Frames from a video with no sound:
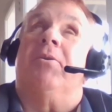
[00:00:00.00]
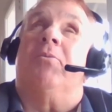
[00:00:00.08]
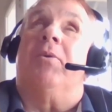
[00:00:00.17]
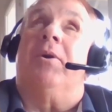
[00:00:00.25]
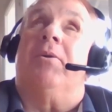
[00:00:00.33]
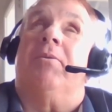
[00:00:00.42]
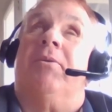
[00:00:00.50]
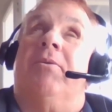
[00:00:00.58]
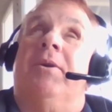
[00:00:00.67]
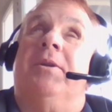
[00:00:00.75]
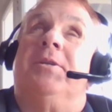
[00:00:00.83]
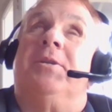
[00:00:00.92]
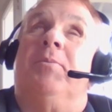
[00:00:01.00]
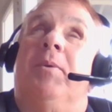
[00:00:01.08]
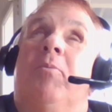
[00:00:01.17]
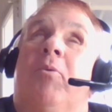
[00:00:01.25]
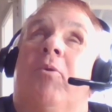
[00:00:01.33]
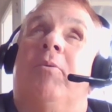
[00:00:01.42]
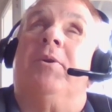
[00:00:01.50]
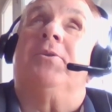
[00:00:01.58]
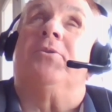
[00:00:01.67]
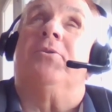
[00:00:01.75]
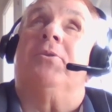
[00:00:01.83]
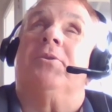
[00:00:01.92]
where there needs to be more
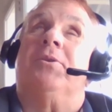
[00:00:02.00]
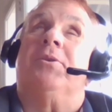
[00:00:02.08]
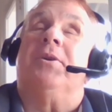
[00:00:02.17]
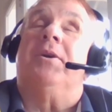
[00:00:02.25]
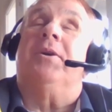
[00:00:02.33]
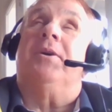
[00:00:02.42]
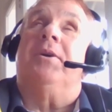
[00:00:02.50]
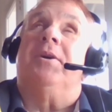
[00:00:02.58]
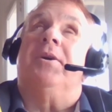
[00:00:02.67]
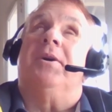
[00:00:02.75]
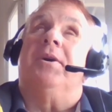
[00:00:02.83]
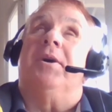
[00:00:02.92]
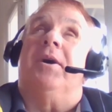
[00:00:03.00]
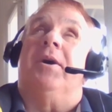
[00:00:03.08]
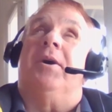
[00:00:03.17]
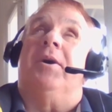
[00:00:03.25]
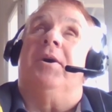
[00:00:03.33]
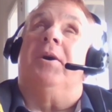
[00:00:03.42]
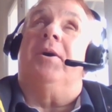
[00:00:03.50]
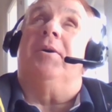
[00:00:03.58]
research uh,